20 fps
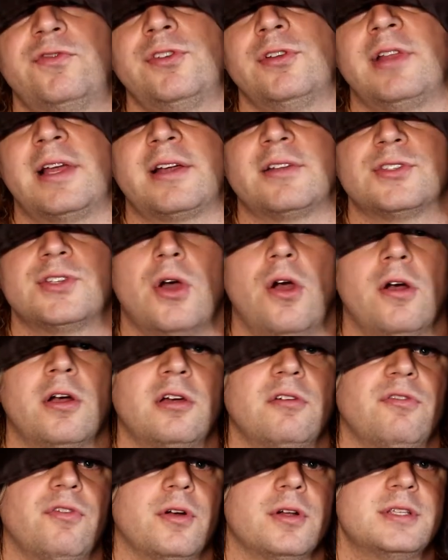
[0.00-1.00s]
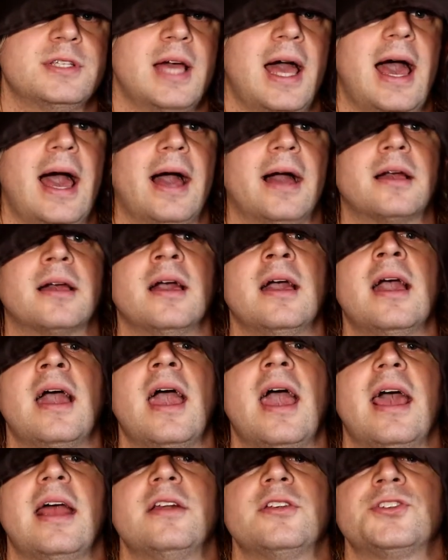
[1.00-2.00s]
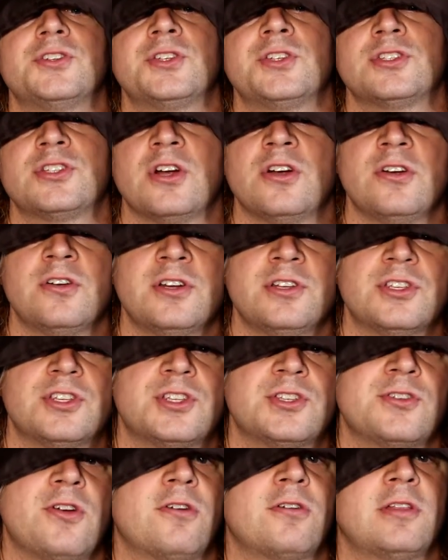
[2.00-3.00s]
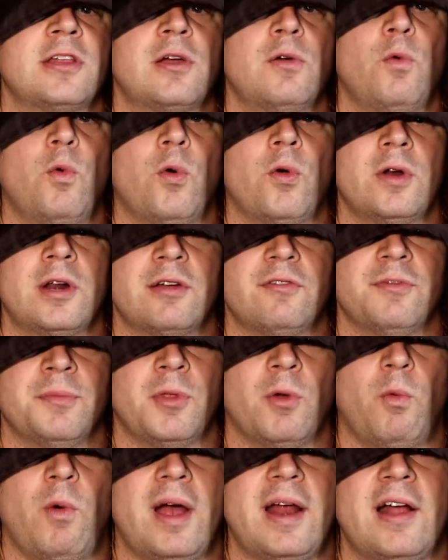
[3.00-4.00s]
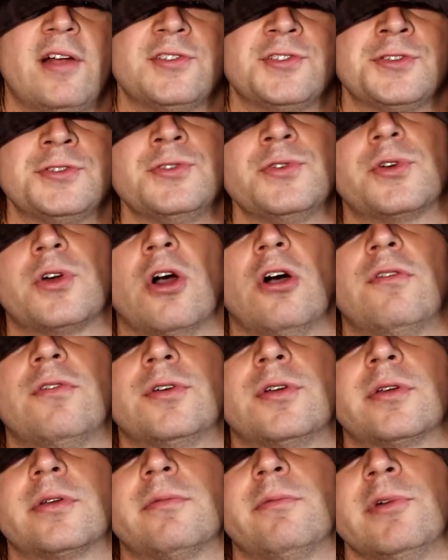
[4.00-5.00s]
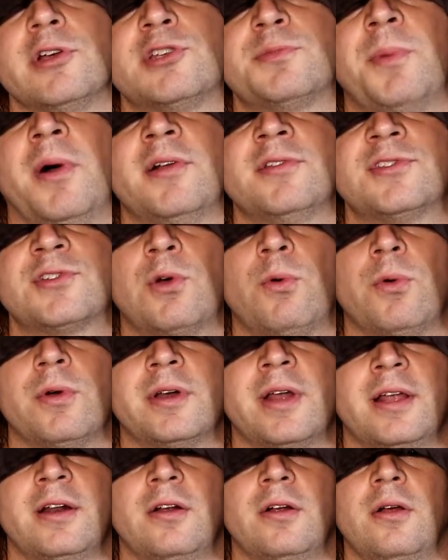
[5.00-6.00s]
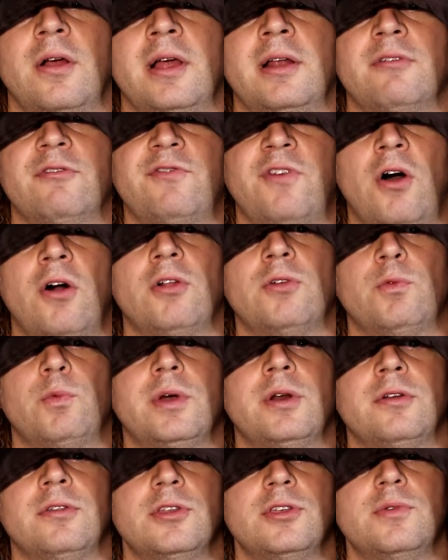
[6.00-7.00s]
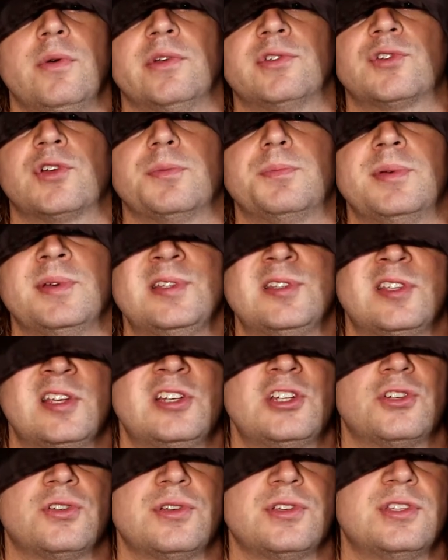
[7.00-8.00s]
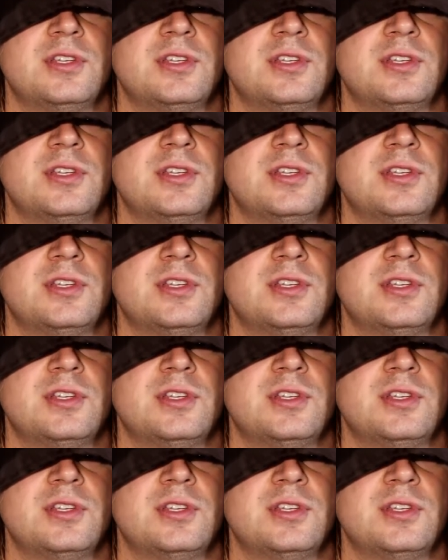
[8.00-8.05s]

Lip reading: feel like a target for attack. And a stern and startling warning from the White House's new COVID response coordinator. In fall and winter, the U.S. could potentially